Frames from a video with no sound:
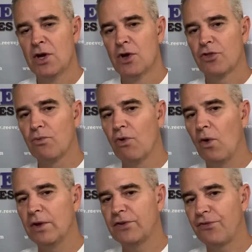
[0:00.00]
The
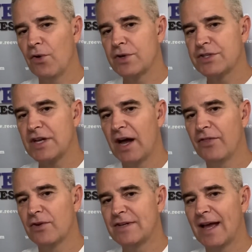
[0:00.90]
role is focused on
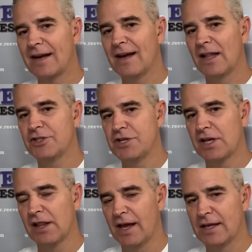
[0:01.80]
their technology
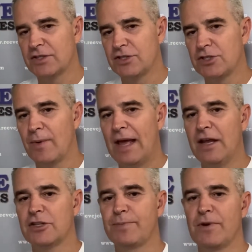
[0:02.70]
clients, so any
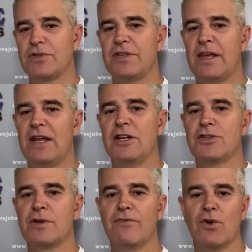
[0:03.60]
experience in that
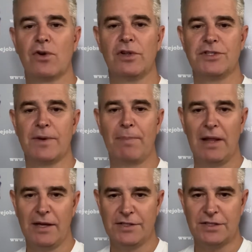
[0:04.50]
industry vertical is a
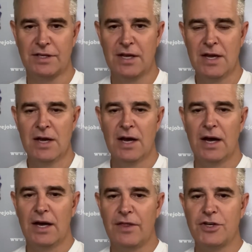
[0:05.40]
plus.
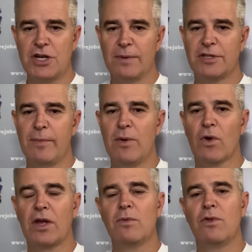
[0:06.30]
Uh, the job's going to be
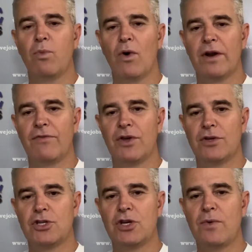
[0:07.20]
working with one of the
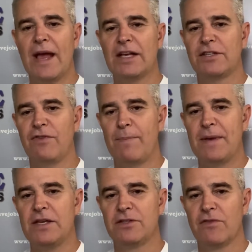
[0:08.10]
two
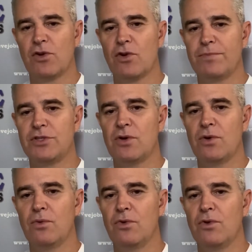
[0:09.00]
SVPs of the group,
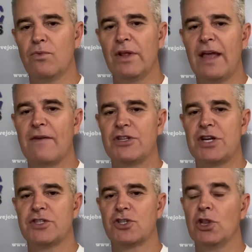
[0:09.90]
so you really have a
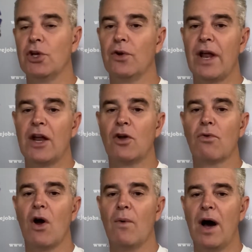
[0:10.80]
chance to learn and
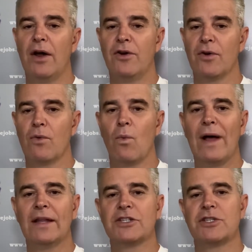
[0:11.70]
grow under
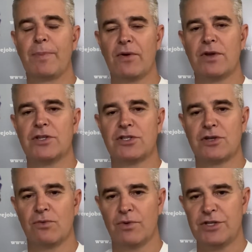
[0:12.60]
well experienced
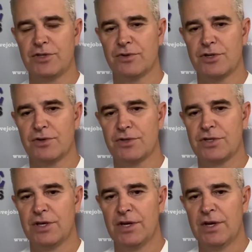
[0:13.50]

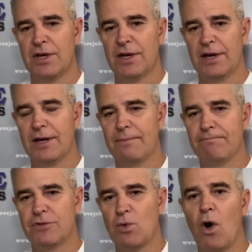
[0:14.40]
researchers. Um,
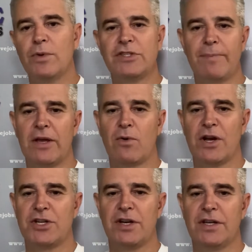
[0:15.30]
so always the big
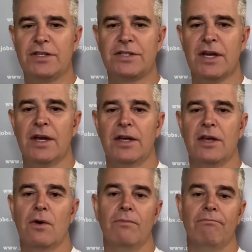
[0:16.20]
question is,
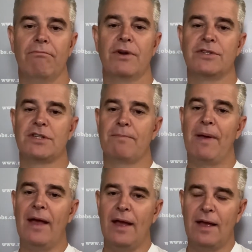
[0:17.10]
you know, what does it
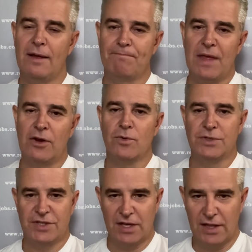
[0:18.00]
pay and who
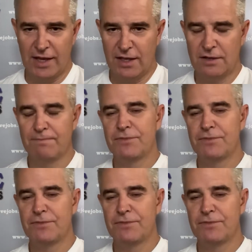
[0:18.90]
is the client?